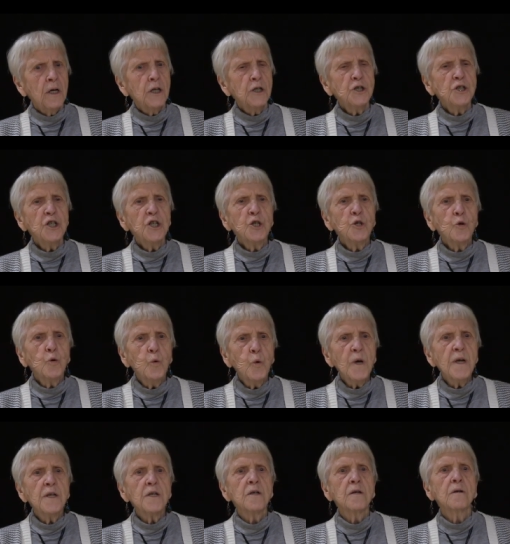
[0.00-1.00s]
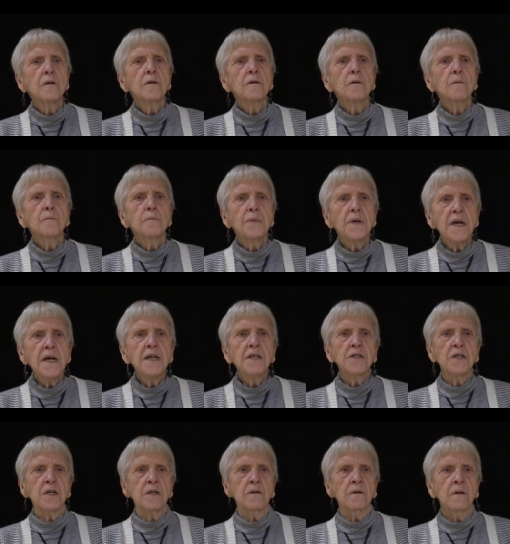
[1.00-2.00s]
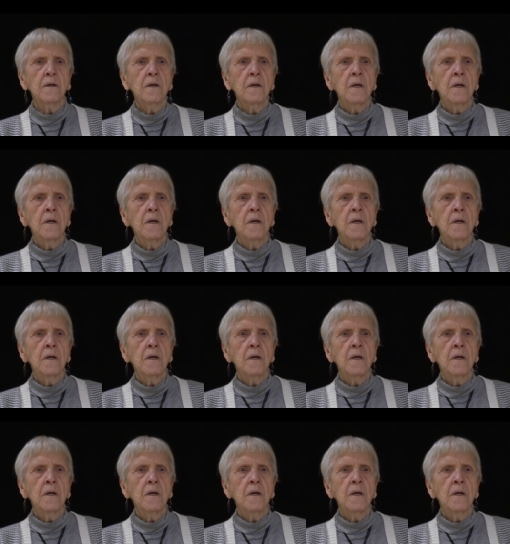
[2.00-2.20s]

she quit painting